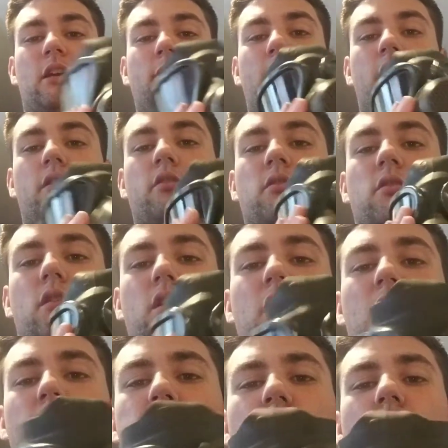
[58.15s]
I'm going to start
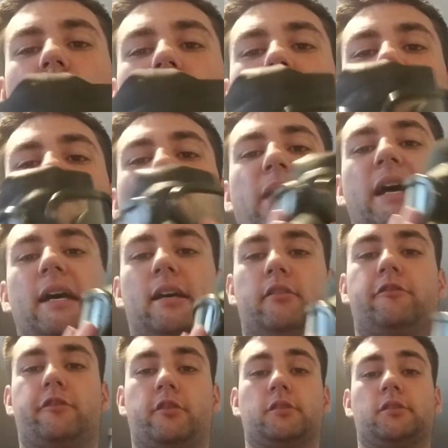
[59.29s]
out with what is bad
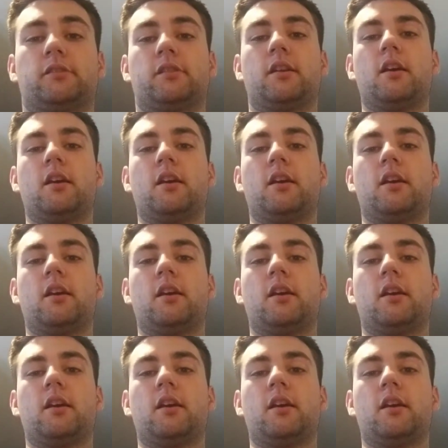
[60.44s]
first.